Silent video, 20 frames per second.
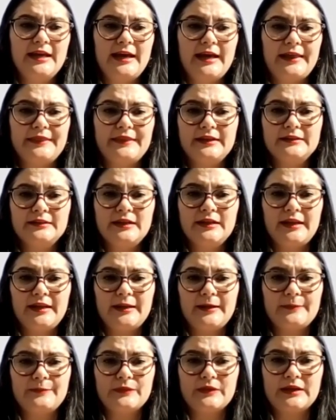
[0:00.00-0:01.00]
and then
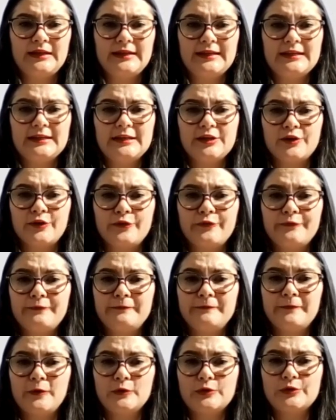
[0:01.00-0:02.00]
click in here,
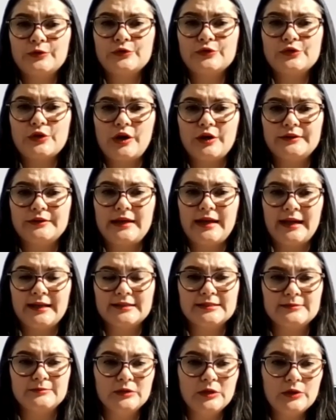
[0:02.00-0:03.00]
focus on the
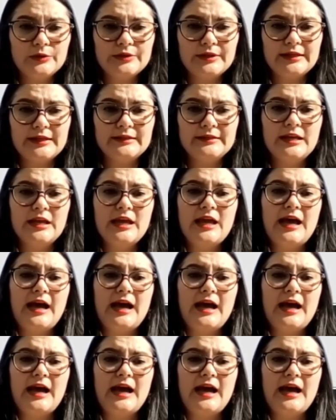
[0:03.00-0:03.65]
item loaded.